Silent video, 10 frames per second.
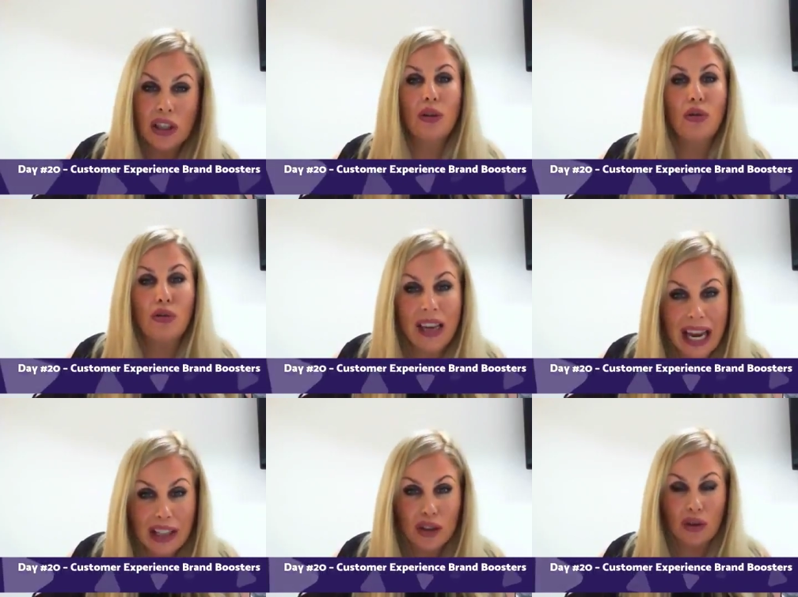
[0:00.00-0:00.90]
to
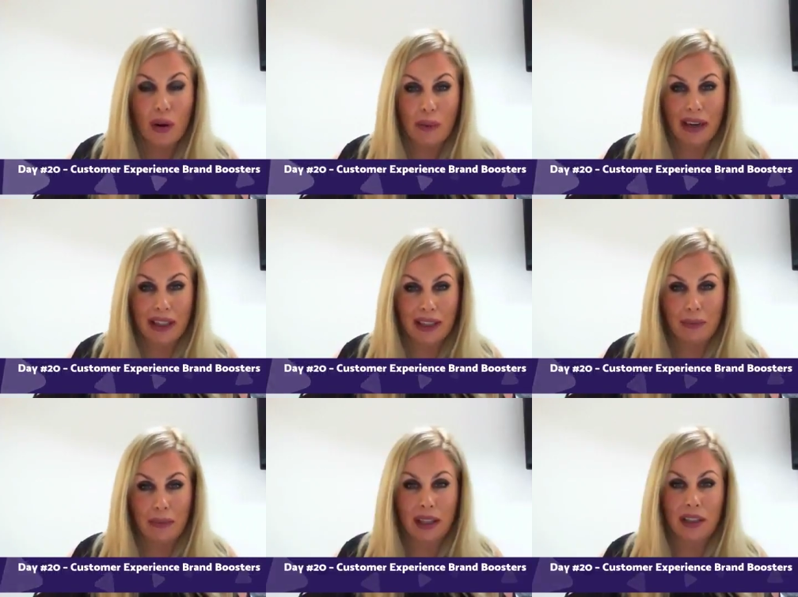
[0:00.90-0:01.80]
create strong
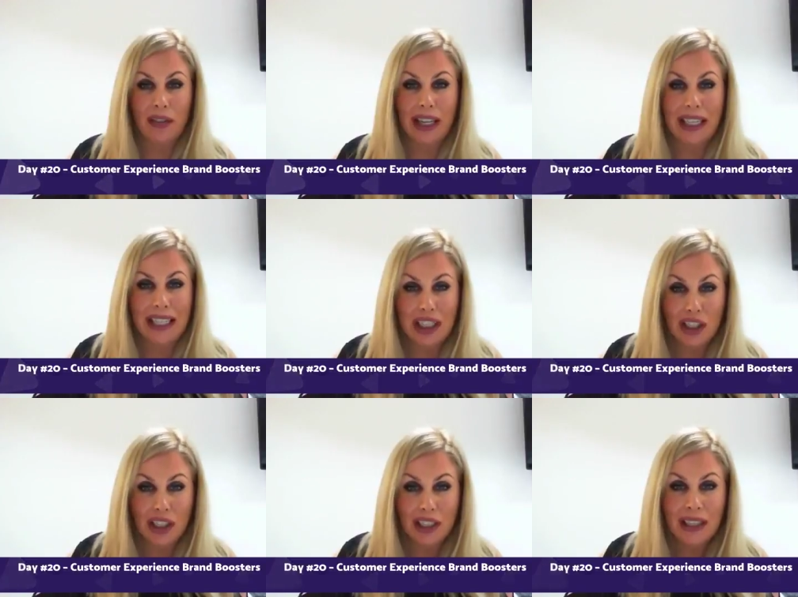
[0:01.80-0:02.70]
brand
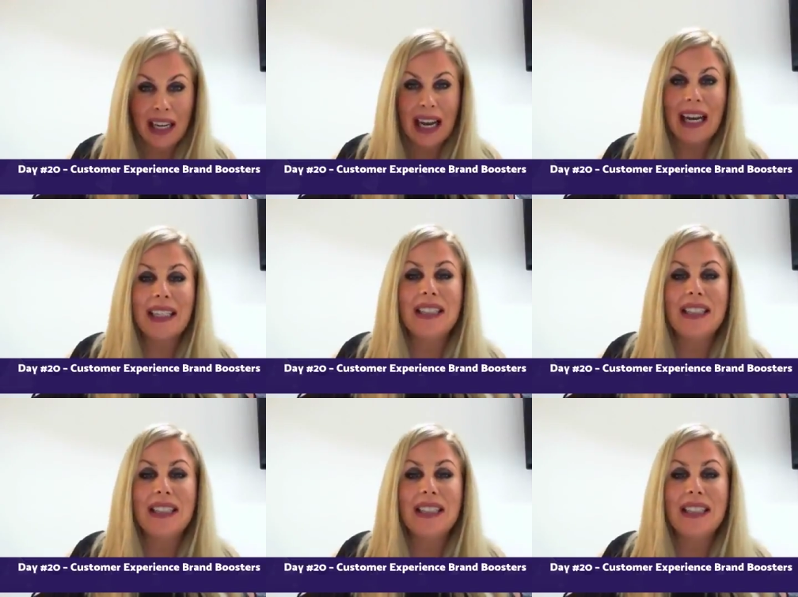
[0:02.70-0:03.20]
recognition